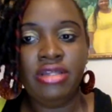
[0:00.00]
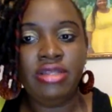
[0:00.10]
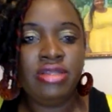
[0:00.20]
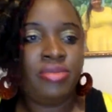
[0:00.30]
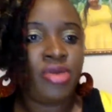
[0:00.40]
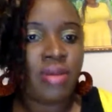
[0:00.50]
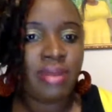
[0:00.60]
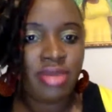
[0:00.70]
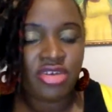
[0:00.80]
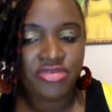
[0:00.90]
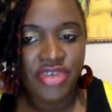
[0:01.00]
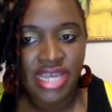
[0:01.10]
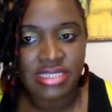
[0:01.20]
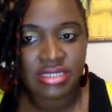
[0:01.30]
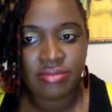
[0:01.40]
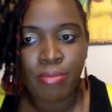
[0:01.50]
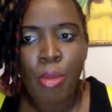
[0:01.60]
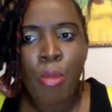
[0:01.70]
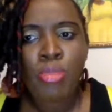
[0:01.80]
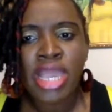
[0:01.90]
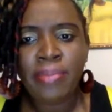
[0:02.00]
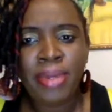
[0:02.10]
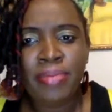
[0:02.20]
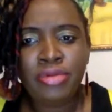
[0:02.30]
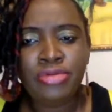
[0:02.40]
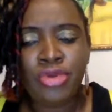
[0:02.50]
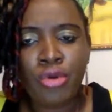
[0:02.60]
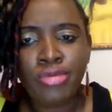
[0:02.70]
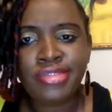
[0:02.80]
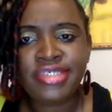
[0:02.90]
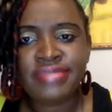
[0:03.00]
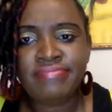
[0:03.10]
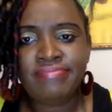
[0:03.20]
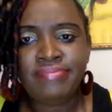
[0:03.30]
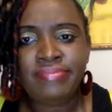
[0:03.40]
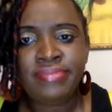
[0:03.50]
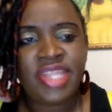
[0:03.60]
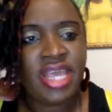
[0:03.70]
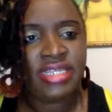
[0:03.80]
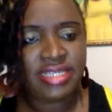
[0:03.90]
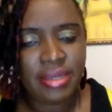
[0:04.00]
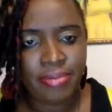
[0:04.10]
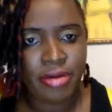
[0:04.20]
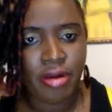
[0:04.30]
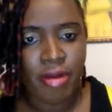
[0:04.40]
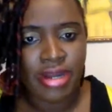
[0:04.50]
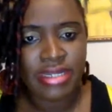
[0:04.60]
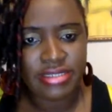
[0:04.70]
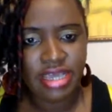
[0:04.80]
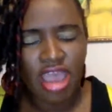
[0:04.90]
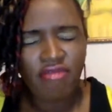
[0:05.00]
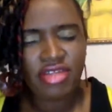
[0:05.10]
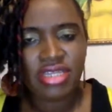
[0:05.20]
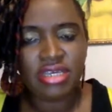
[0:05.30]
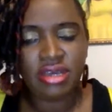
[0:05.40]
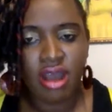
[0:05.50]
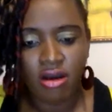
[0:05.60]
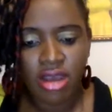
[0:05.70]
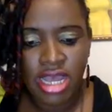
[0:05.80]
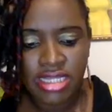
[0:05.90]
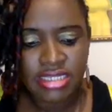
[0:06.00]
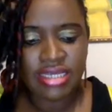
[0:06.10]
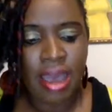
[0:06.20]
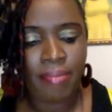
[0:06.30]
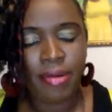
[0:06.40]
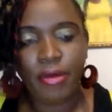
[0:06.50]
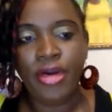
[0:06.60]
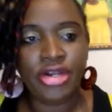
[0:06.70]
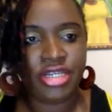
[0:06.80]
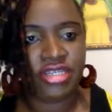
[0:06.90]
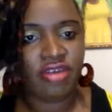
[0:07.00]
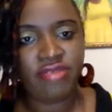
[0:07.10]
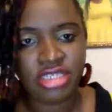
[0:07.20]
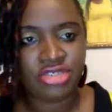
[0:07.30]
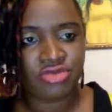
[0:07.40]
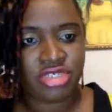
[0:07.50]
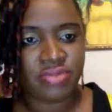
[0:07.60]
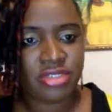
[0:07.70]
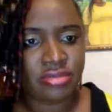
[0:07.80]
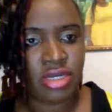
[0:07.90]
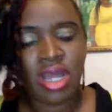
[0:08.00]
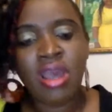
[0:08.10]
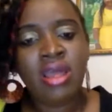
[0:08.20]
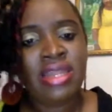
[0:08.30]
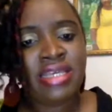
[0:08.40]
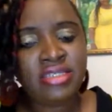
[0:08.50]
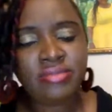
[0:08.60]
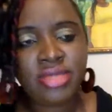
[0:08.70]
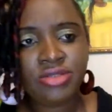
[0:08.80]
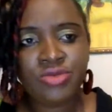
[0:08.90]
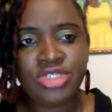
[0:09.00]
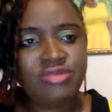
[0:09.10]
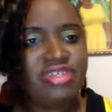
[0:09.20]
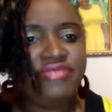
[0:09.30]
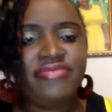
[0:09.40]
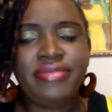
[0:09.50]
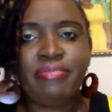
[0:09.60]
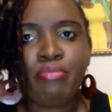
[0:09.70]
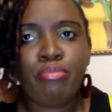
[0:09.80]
the problem you're facing. Like people don't think deeper about it. Everything, oh, this happened, oh, the devil is responsible. Like sometimes we don't even